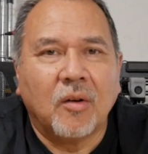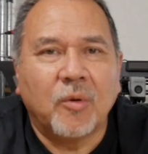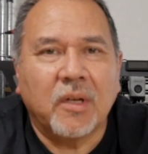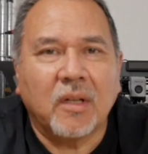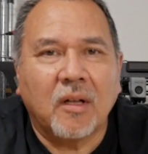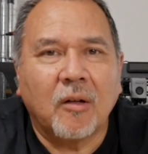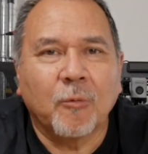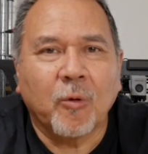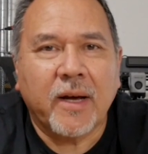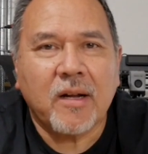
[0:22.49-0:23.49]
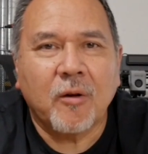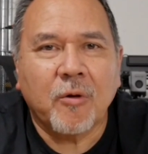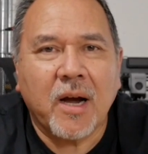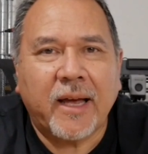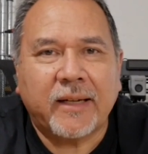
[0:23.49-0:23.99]
Well, all right, all
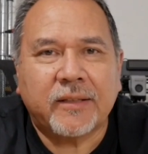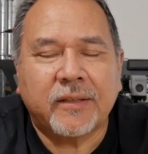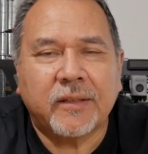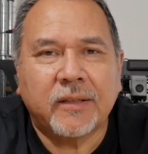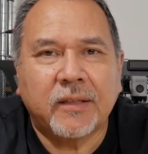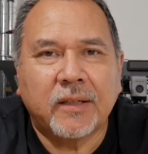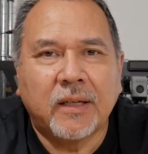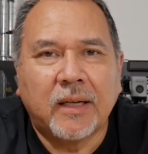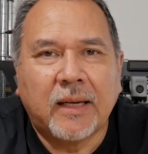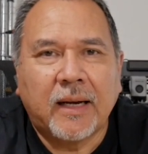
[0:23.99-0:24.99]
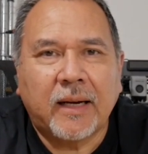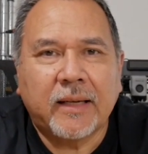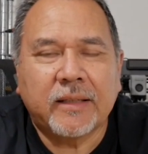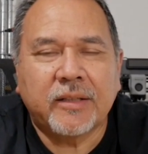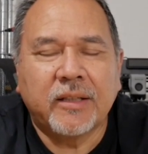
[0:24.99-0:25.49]
right. I
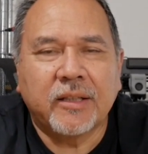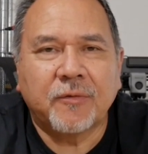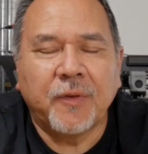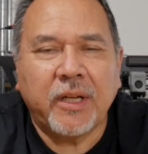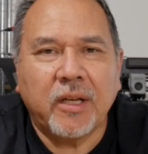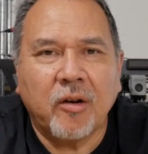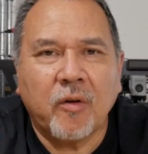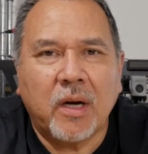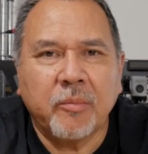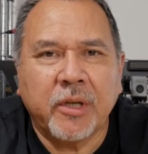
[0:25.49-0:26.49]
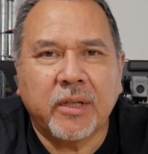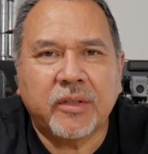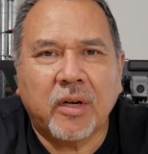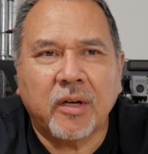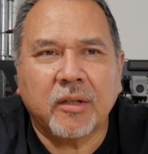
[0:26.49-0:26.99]
guess in this video, I'm going to
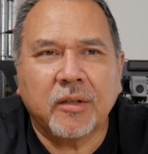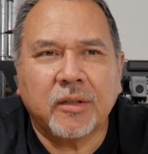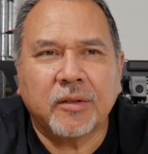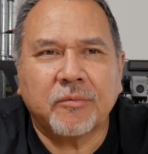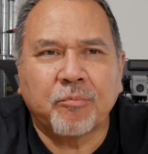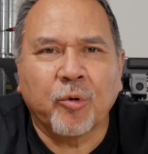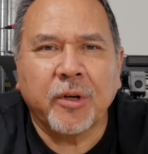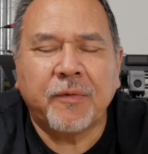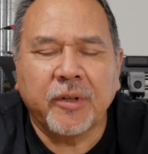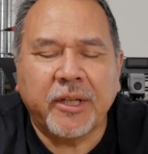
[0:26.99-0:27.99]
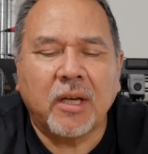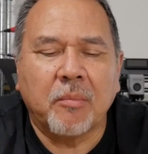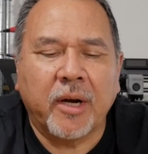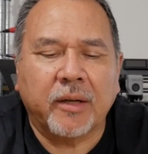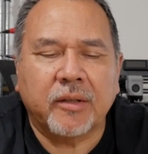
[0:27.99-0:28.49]
talk briefly
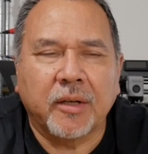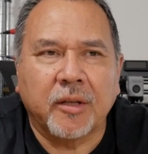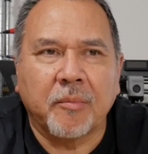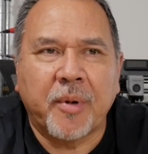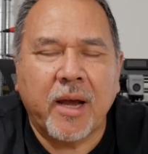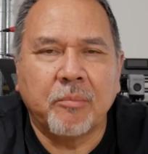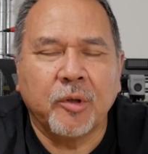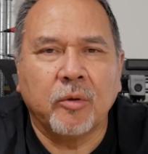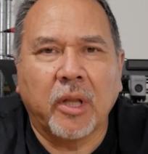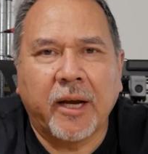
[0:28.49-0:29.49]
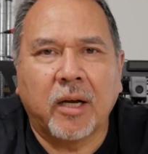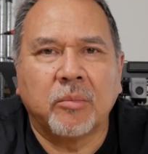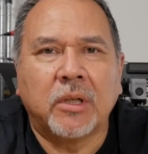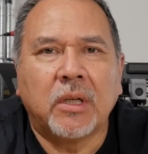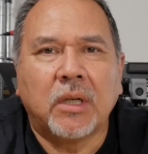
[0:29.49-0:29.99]
about uh, the Bambu
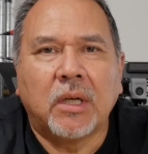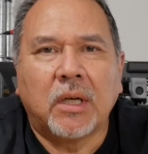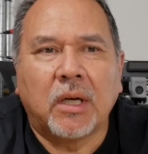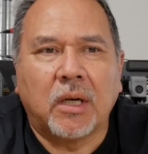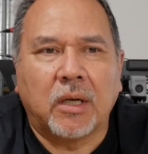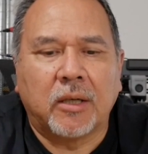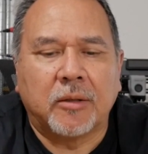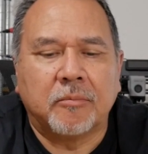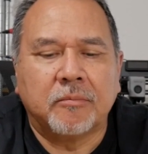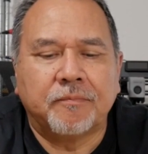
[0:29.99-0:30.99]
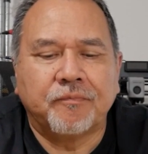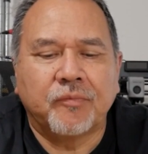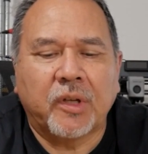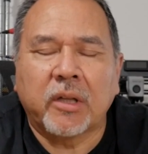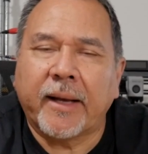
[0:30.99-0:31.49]
Lab uh,
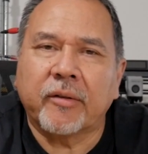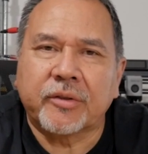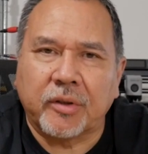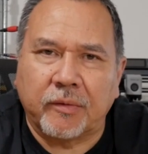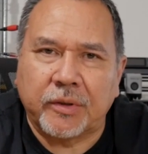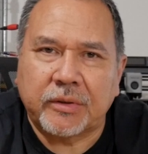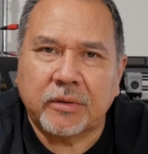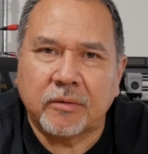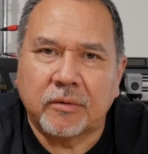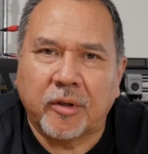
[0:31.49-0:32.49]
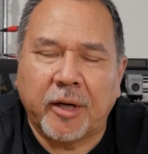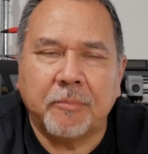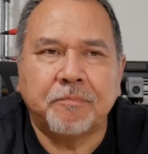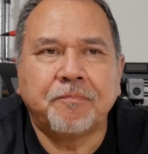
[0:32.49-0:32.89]
cloud service, right?